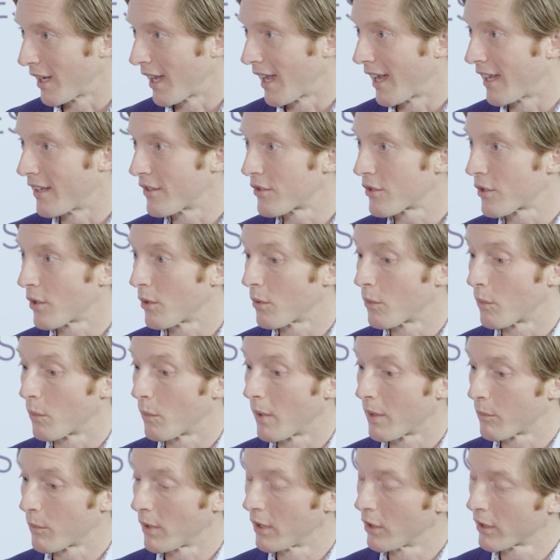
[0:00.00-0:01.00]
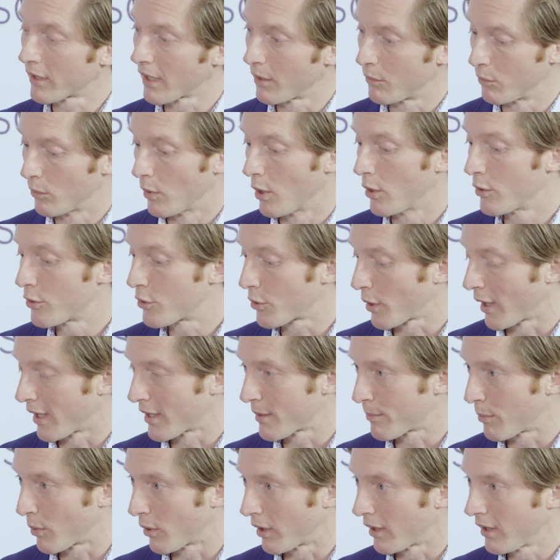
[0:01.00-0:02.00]
And so when we look at road
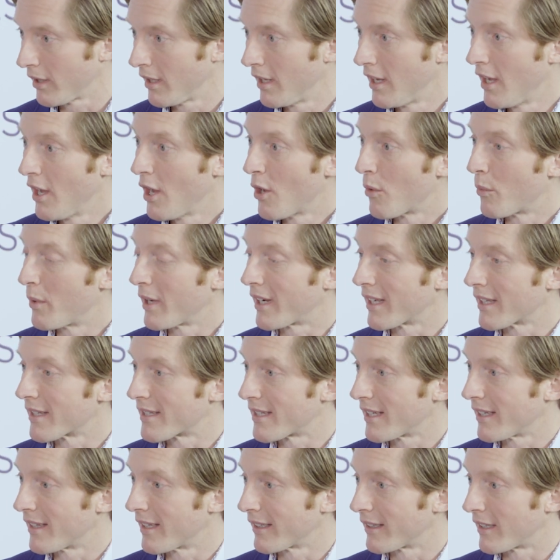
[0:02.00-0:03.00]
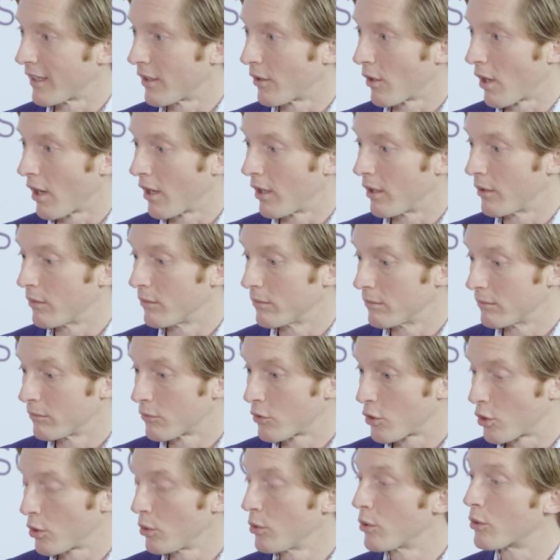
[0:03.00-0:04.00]
transport, we can see that there are
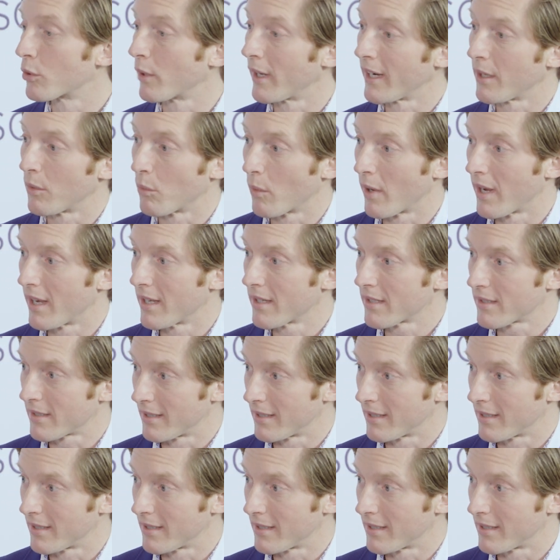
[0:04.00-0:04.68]
two great ways